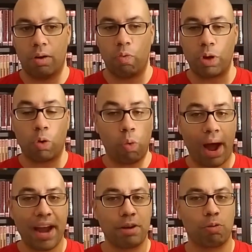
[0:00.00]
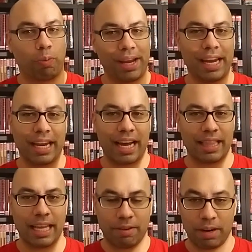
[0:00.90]
required reading, I
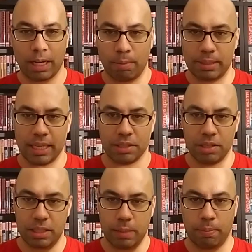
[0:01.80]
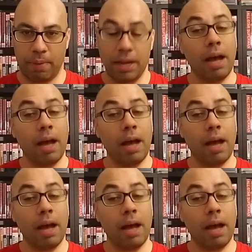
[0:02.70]
think, when it comes down to Superman.